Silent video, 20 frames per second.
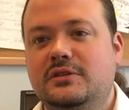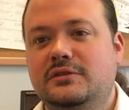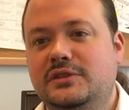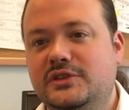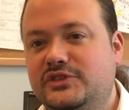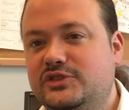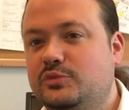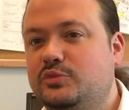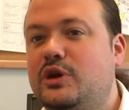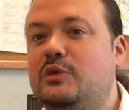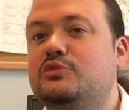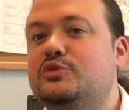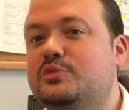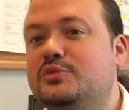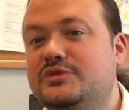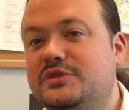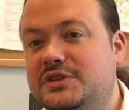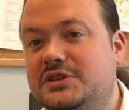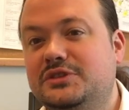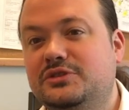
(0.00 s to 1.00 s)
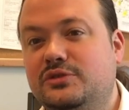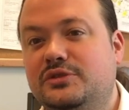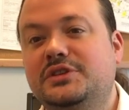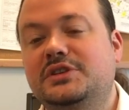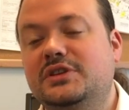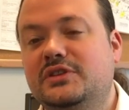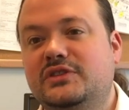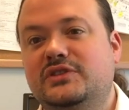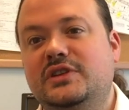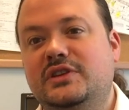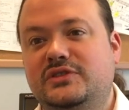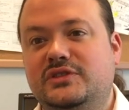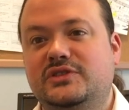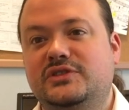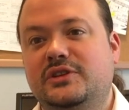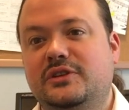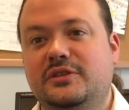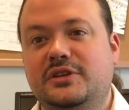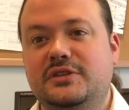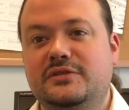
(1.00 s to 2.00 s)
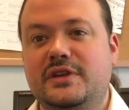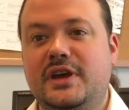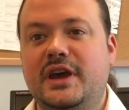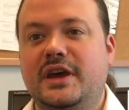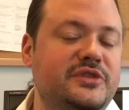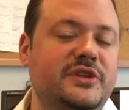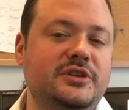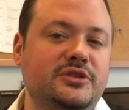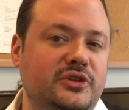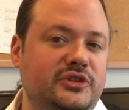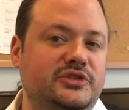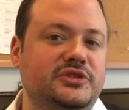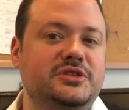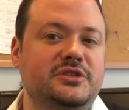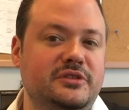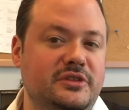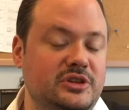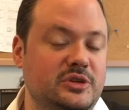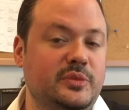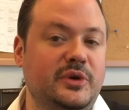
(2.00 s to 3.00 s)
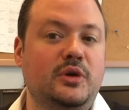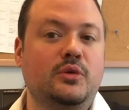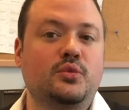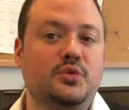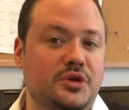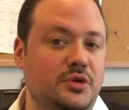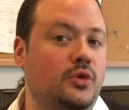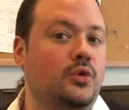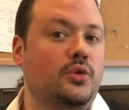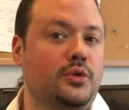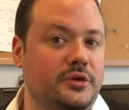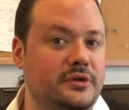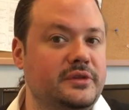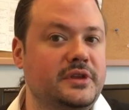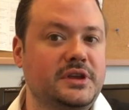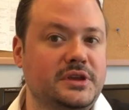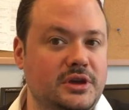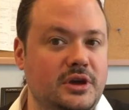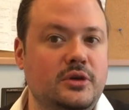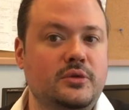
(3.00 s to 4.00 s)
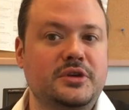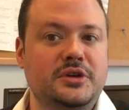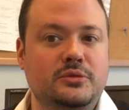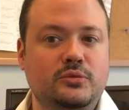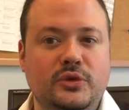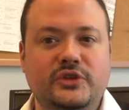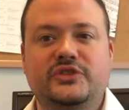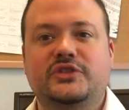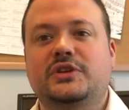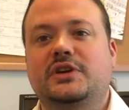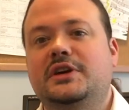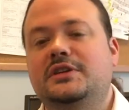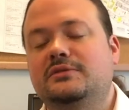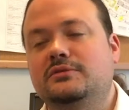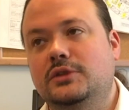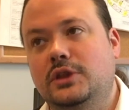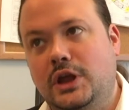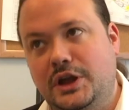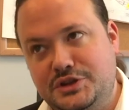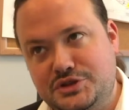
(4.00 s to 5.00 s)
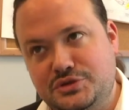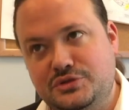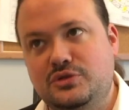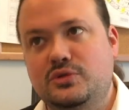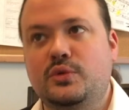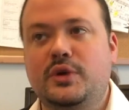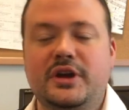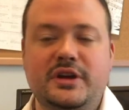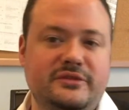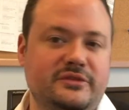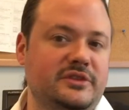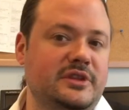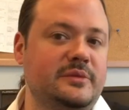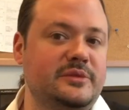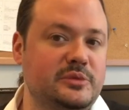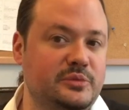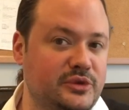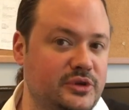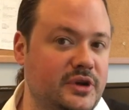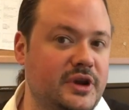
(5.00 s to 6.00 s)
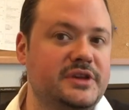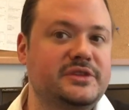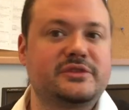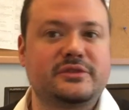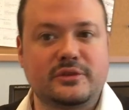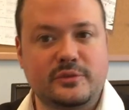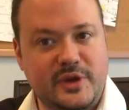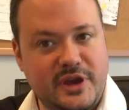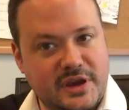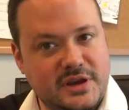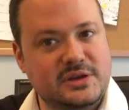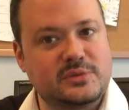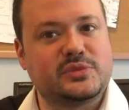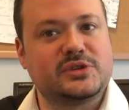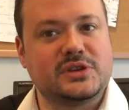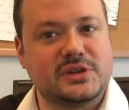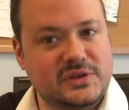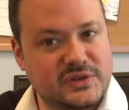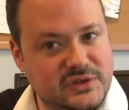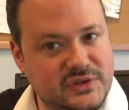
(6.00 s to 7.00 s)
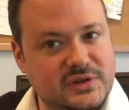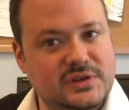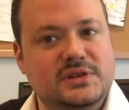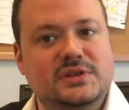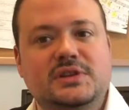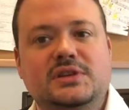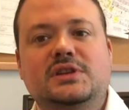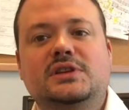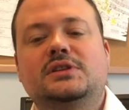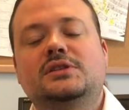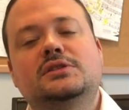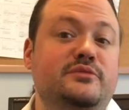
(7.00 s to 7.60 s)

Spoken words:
These are probably the ingredients necessary in that. But then you also need to think about where are they going? What's the kind of logical way for them to progress from A to B to C to D?